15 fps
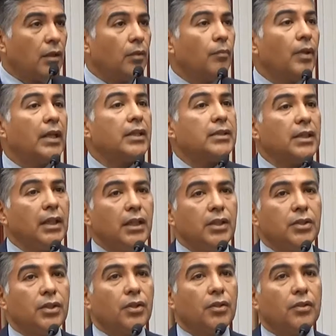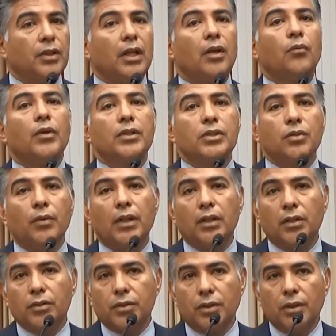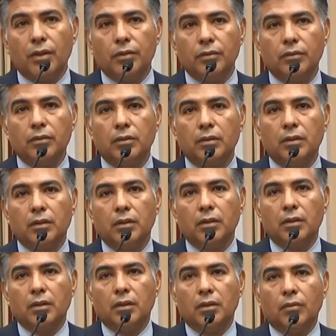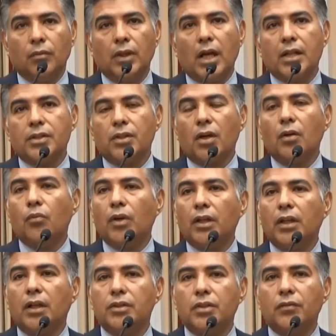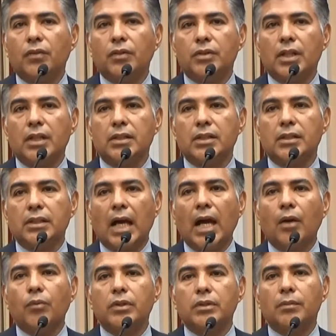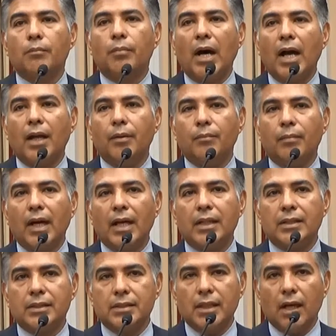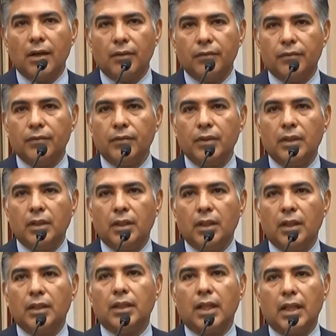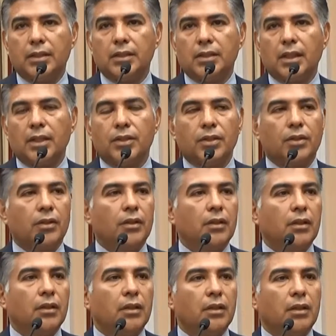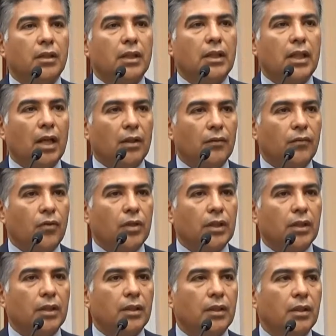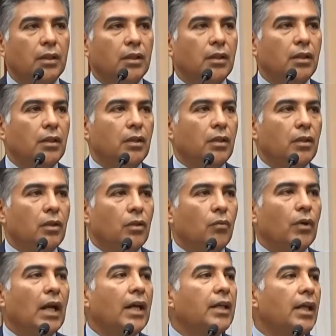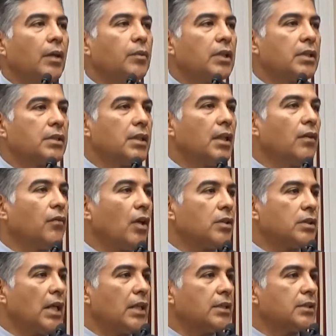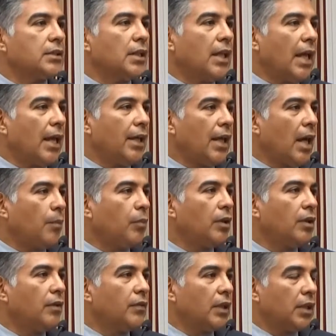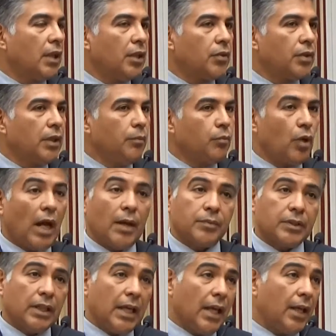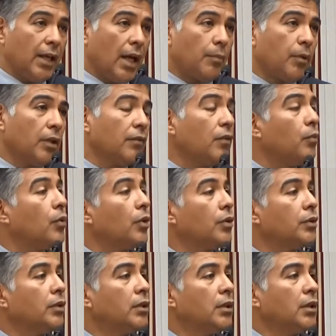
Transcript: but it's easier than it was 20 years ago. When I started working on juvenile justice, I was by myself in the legislature in California. When I came to the city of Los Angeles, the gang capital of the country, perhaps the gang capital of the world,